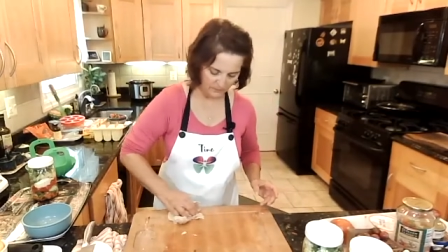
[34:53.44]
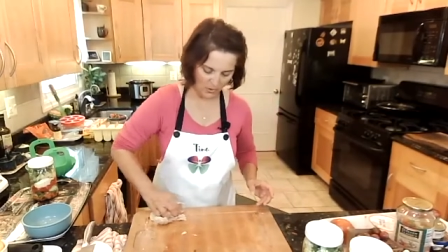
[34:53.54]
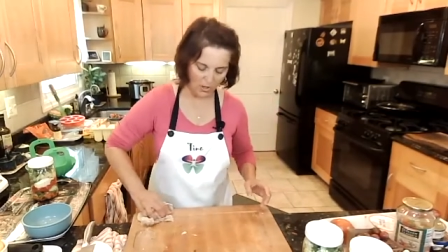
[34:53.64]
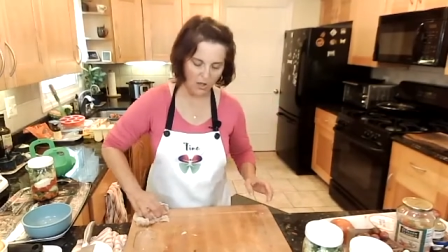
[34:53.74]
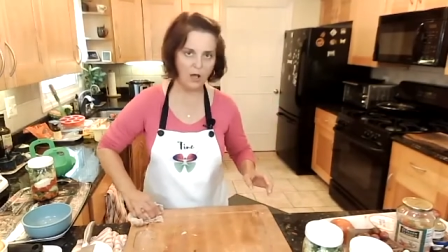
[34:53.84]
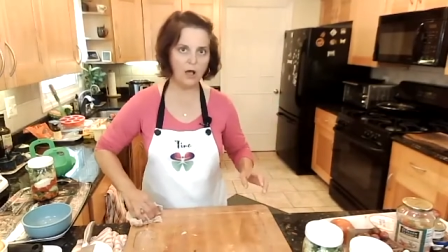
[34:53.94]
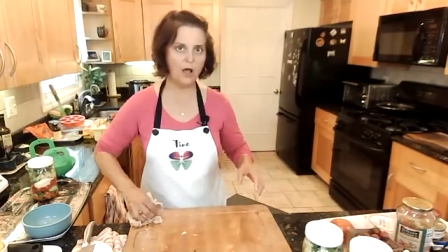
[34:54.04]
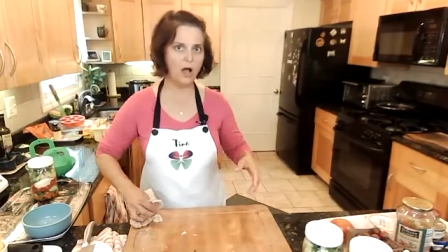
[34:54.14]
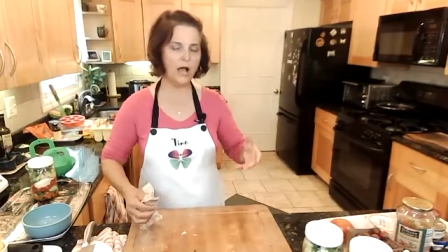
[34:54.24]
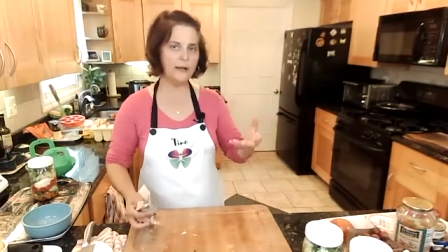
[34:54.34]
that
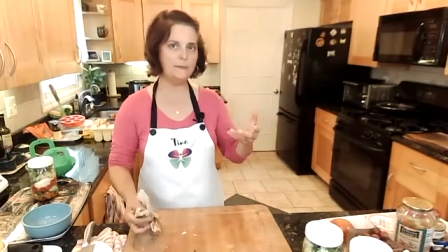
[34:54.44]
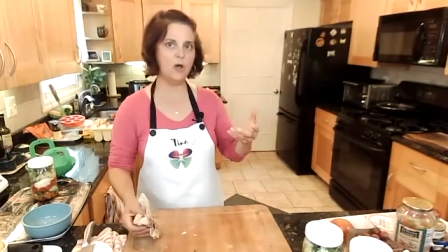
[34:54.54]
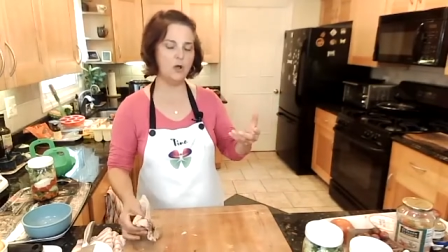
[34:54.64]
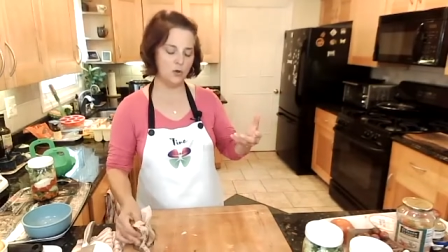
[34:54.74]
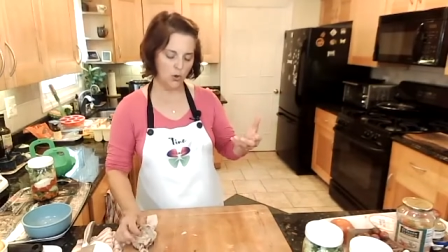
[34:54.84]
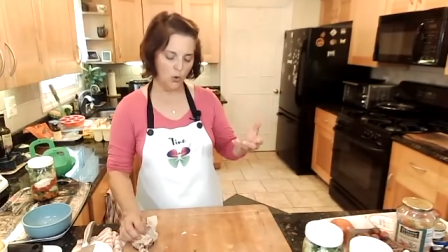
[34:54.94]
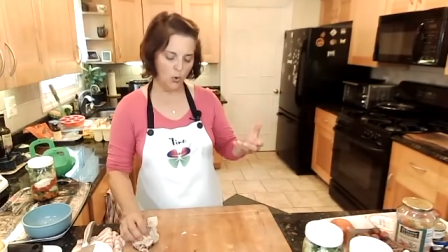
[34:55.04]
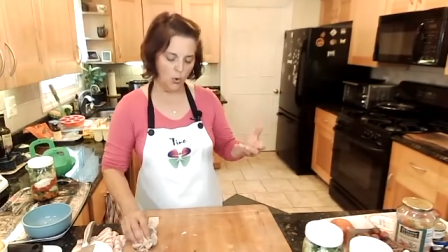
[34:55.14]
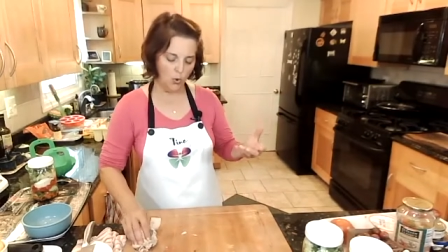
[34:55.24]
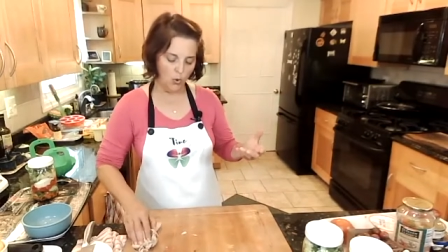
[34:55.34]
at?
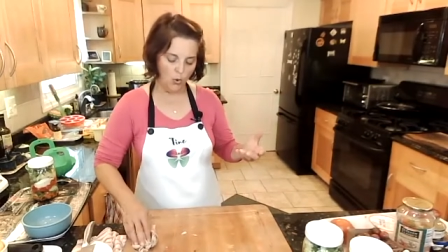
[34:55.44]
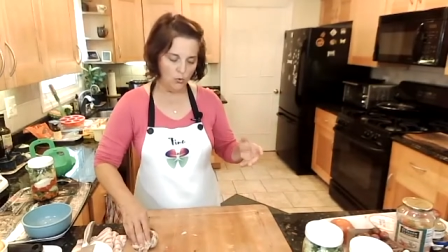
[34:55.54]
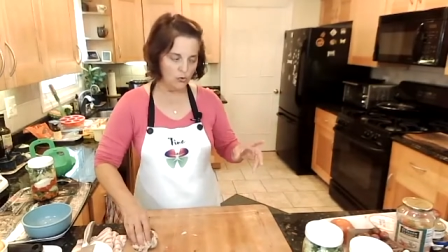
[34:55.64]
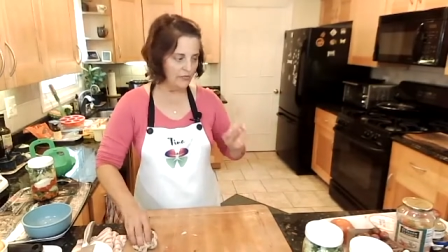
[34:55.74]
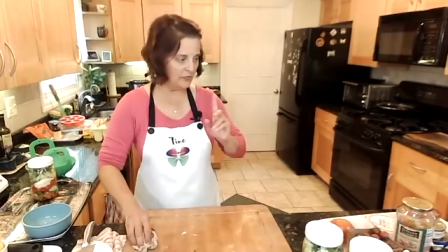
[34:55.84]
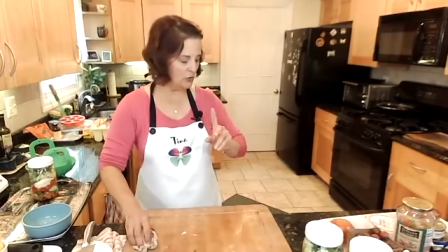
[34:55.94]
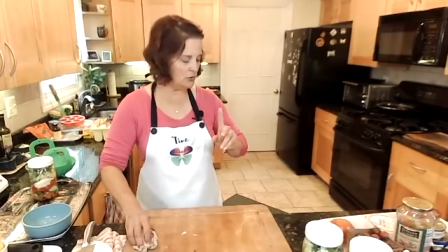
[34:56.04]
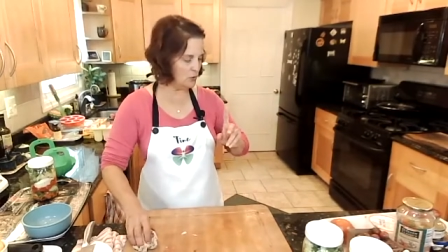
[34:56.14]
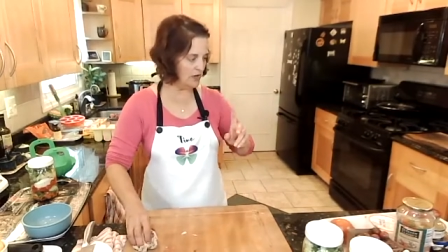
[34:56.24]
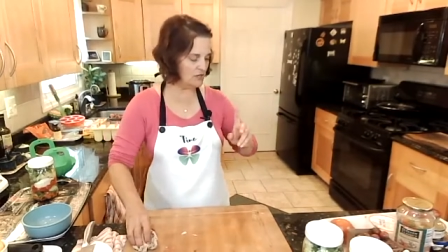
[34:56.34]
Good
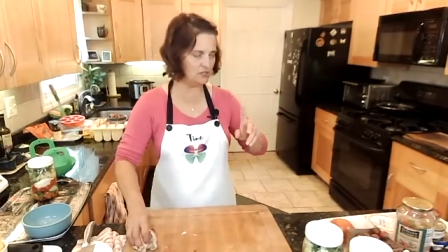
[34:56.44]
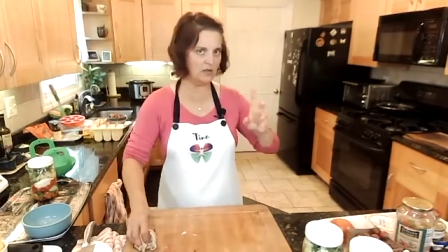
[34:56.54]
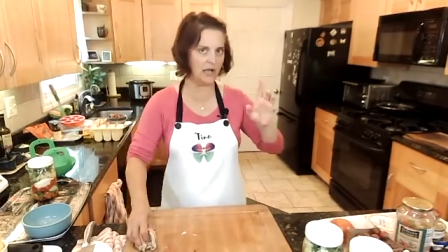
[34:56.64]
question.